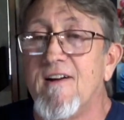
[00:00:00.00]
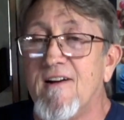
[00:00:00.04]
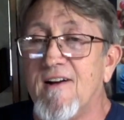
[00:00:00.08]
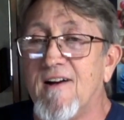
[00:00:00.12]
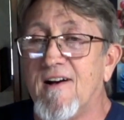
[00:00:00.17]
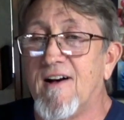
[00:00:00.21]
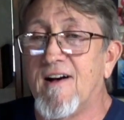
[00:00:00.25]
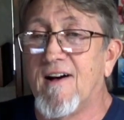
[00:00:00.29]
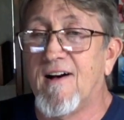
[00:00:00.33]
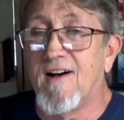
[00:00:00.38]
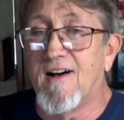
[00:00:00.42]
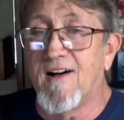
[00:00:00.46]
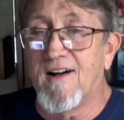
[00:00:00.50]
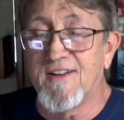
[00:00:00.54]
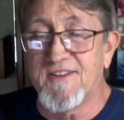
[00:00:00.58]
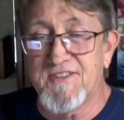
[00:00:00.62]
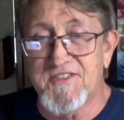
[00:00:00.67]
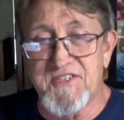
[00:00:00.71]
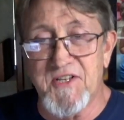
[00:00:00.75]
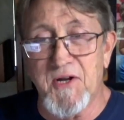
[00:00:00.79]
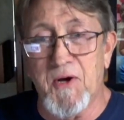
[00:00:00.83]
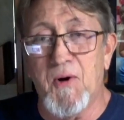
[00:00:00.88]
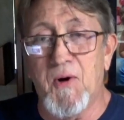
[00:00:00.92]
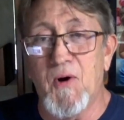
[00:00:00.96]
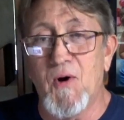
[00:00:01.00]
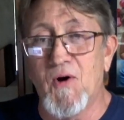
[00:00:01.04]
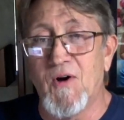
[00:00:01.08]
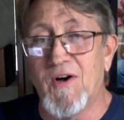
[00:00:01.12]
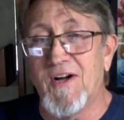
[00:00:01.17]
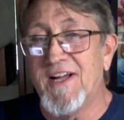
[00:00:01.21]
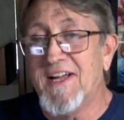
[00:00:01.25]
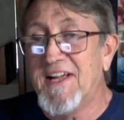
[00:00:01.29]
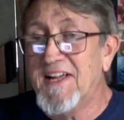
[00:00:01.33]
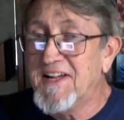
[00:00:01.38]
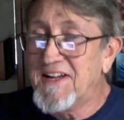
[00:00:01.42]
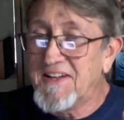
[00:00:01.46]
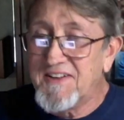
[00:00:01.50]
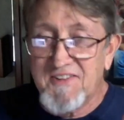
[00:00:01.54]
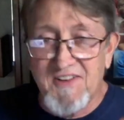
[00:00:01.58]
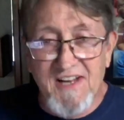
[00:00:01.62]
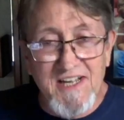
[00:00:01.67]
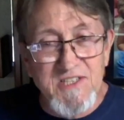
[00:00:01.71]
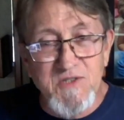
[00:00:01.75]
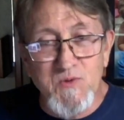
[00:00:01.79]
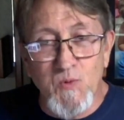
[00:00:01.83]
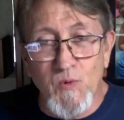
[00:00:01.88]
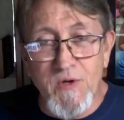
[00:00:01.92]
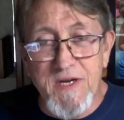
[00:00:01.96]
So
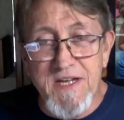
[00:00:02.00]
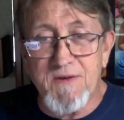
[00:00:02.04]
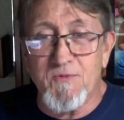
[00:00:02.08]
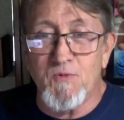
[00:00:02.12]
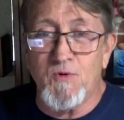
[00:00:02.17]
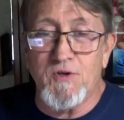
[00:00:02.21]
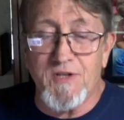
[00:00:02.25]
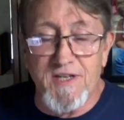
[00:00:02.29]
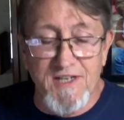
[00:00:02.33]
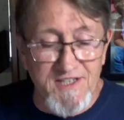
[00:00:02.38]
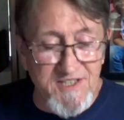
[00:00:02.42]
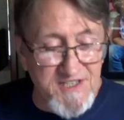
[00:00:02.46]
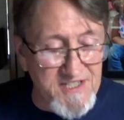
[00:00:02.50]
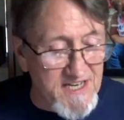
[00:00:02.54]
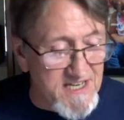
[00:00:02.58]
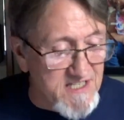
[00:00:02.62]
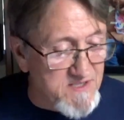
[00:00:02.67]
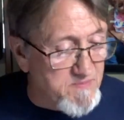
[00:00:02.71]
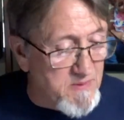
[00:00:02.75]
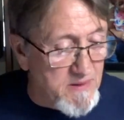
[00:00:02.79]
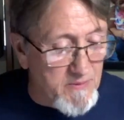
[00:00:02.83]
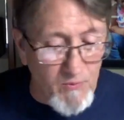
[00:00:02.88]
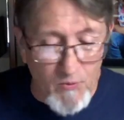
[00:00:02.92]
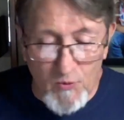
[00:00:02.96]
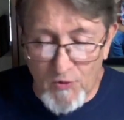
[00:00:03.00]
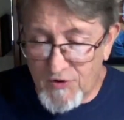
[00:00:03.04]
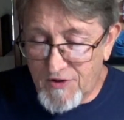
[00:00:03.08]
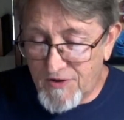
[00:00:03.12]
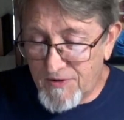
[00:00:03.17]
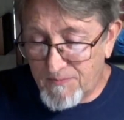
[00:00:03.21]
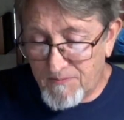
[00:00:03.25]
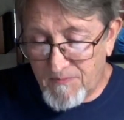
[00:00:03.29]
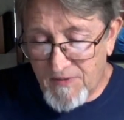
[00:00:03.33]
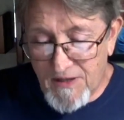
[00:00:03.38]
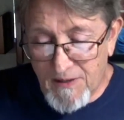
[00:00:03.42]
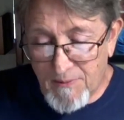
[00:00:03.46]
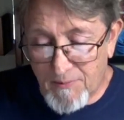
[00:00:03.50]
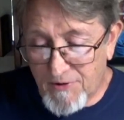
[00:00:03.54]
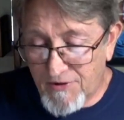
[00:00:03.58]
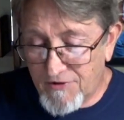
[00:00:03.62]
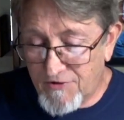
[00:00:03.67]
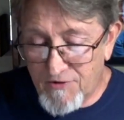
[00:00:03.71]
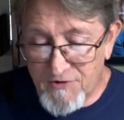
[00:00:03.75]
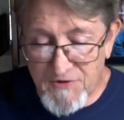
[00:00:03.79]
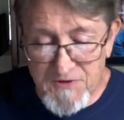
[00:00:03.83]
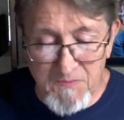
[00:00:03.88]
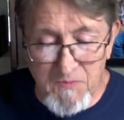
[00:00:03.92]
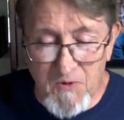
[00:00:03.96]
next week we'll get a chance. Maybe we'll be able to
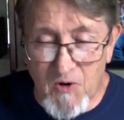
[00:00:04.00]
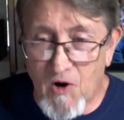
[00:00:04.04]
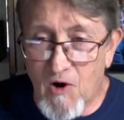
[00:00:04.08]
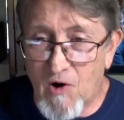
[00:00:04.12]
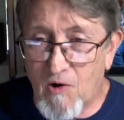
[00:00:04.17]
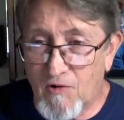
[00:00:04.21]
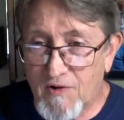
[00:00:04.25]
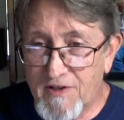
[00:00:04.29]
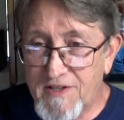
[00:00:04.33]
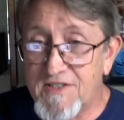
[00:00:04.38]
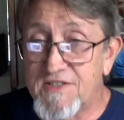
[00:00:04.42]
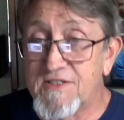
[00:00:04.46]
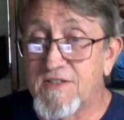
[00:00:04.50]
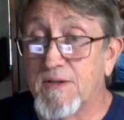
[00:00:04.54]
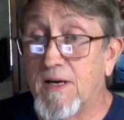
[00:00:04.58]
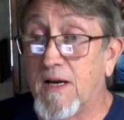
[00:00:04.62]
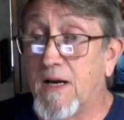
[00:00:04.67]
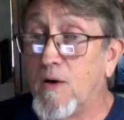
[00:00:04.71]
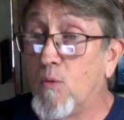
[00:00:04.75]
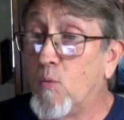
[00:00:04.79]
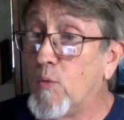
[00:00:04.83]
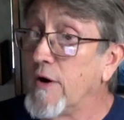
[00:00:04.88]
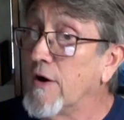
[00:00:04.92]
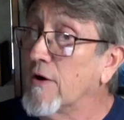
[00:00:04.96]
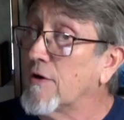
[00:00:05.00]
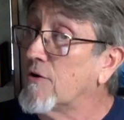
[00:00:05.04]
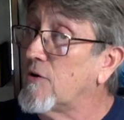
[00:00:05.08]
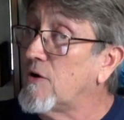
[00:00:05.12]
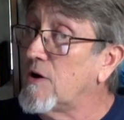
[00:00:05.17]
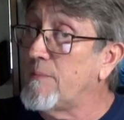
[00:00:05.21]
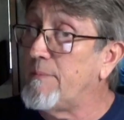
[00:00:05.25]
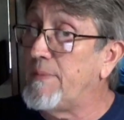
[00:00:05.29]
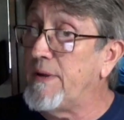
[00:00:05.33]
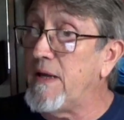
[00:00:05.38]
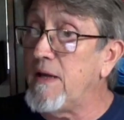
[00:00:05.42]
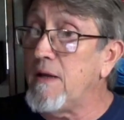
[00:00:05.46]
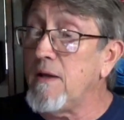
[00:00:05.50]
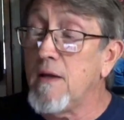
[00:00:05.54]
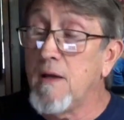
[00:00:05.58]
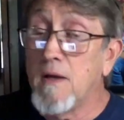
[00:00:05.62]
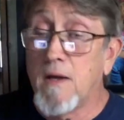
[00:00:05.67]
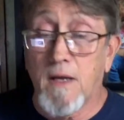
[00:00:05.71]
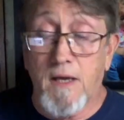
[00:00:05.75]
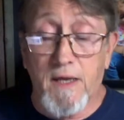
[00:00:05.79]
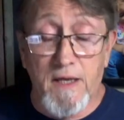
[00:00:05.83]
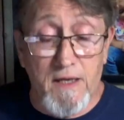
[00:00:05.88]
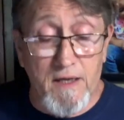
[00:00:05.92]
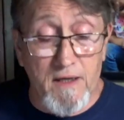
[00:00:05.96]
do some call-ins. We are going to be
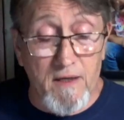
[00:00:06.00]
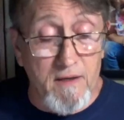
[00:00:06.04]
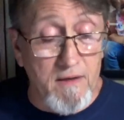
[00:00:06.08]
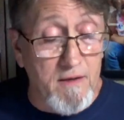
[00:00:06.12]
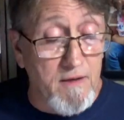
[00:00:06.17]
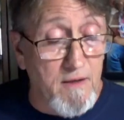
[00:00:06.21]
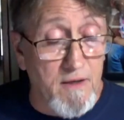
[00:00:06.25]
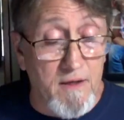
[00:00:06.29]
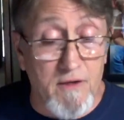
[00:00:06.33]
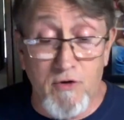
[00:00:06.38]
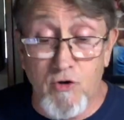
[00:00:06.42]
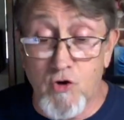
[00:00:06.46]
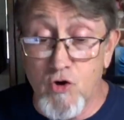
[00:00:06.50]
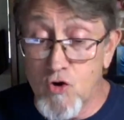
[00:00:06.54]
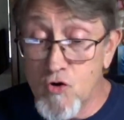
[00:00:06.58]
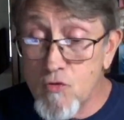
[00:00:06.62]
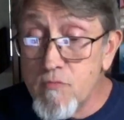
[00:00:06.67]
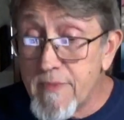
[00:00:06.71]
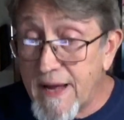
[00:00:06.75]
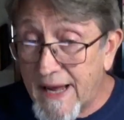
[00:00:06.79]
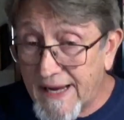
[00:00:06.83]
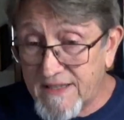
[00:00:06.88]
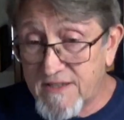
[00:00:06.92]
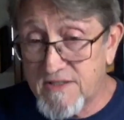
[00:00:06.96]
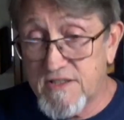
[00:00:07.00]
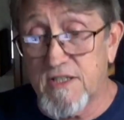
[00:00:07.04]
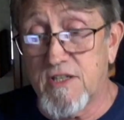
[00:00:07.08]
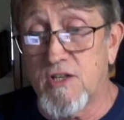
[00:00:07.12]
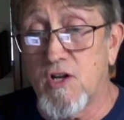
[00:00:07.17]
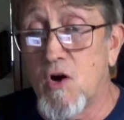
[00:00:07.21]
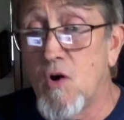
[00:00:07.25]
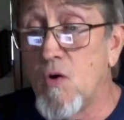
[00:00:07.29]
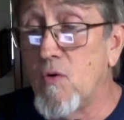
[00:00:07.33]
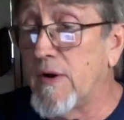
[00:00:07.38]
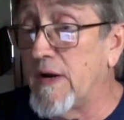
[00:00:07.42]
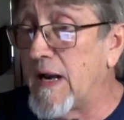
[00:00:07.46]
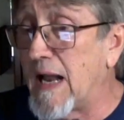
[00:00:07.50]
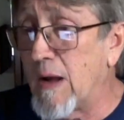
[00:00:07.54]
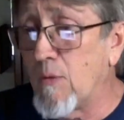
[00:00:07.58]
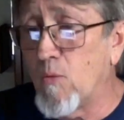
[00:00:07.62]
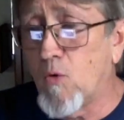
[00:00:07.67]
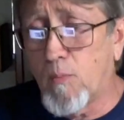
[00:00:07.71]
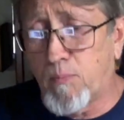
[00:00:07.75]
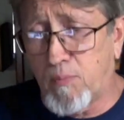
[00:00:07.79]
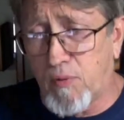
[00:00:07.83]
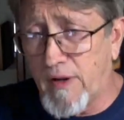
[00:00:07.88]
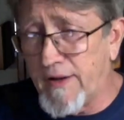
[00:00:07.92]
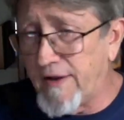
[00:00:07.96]
in New Mexico, and I
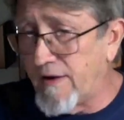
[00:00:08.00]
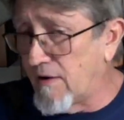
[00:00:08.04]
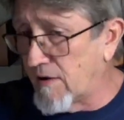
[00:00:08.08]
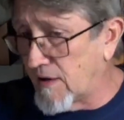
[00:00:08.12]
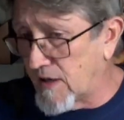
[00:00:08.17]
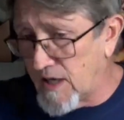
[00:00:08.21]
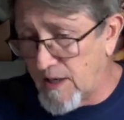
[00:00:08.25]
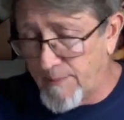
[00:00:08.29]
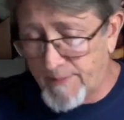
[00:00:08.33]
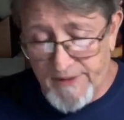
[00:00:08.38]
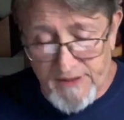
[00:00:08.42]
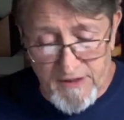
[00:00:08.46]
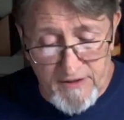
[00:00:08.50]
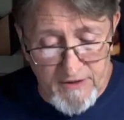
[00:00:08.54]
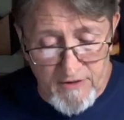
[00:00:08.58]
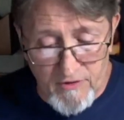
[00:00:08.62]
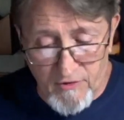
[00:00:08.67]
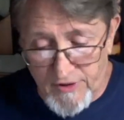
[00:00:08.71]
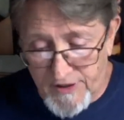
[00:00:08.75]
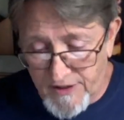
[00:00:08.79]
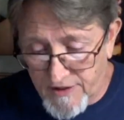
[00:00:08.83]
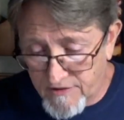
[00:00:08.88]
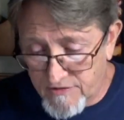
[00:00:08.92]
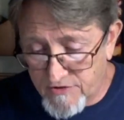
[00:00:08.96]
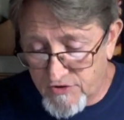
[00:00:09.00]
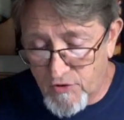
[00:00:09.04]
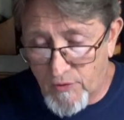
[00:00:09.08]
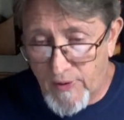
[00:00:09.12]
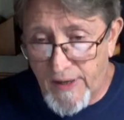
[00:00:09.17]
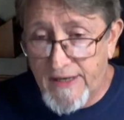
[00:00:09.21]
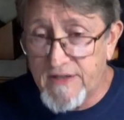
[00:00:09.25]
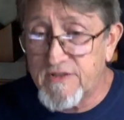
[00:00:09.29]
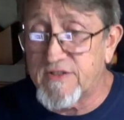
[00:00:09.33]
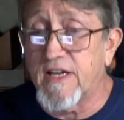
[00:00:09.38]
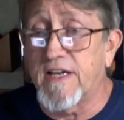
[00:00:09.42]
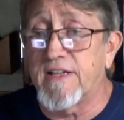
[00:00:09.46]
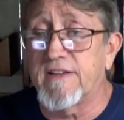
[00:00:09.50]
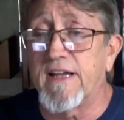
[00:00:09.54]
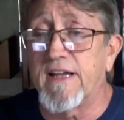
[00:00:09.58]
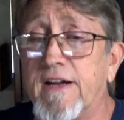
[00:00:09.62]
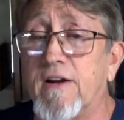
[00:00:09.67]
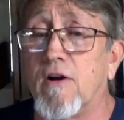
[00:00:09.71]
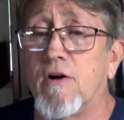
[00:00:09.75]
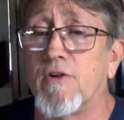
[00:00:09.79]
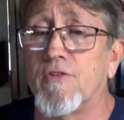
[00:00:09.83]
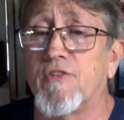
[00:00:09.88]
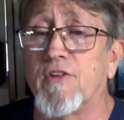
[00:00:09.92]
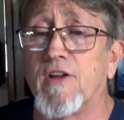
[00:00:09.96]
will play our coming deal here. Joanne's got
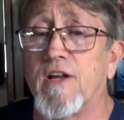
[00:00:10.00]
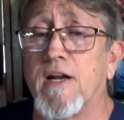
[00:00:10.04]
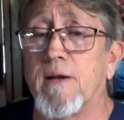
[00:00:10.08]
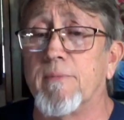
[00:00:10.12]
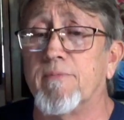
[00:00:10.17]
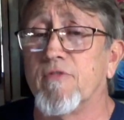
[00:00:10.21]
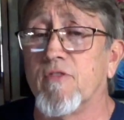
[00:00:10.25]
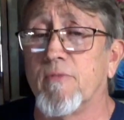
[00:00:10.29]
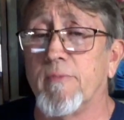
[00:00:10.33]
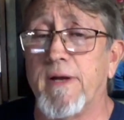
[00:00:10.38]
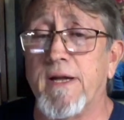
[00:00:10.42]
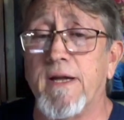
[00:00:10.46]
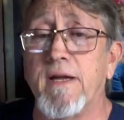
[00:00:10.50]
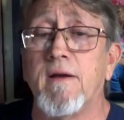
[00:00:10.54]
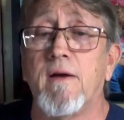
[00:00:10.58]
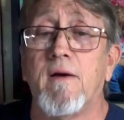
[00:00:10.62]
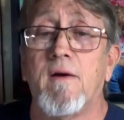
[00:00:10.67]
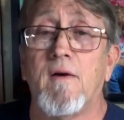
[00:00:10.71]
all set up for me.